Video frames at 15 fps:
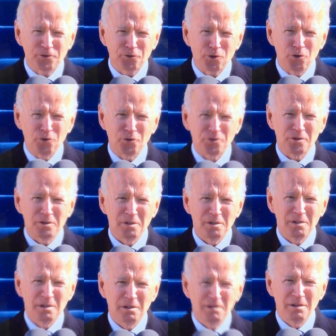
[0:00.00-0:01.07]
the truth
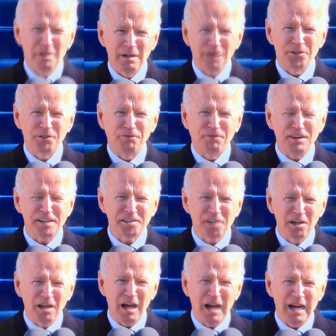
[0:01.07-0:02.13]
and defeat the
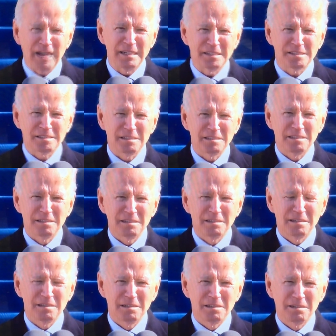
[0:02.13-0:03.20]
lies.
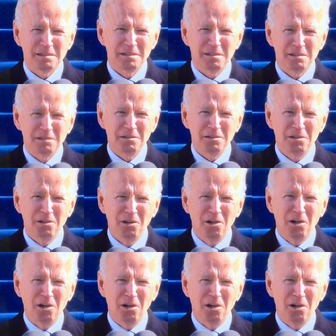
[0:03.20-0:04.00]
Look,